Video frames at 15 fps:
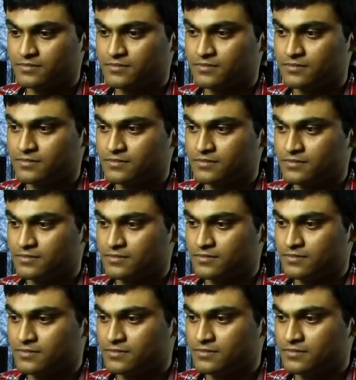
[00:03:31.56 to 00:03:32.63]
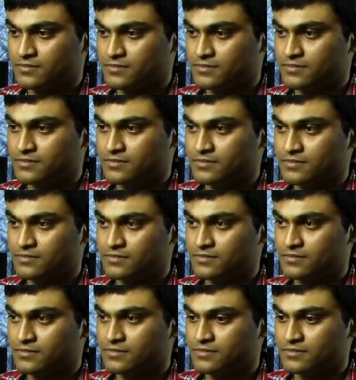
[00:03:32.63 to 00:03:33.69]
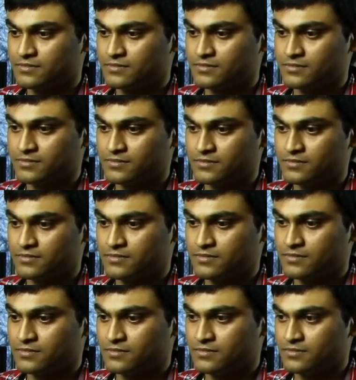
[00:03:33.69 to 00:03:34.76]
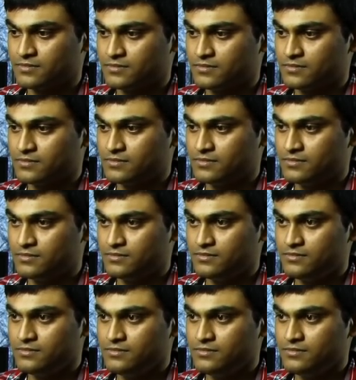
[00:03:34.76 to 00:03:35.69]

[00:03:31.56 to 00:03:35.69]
(silent)